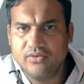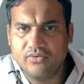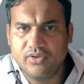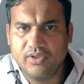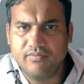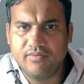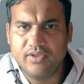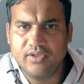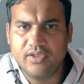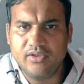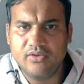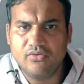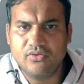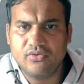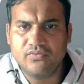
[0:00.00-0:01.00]
So
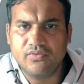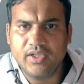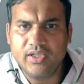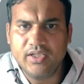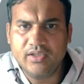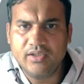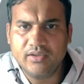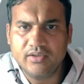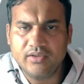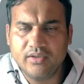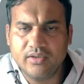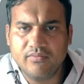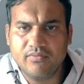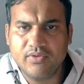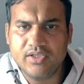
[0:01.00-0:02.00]
everything looks fine. And
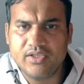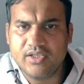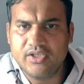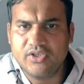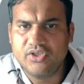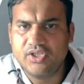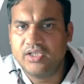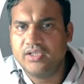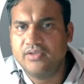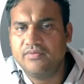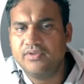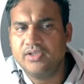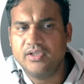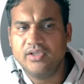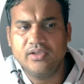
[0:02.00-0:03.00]
then once I check
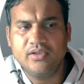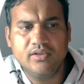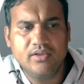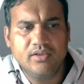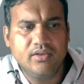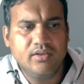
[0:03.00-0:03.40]
everything,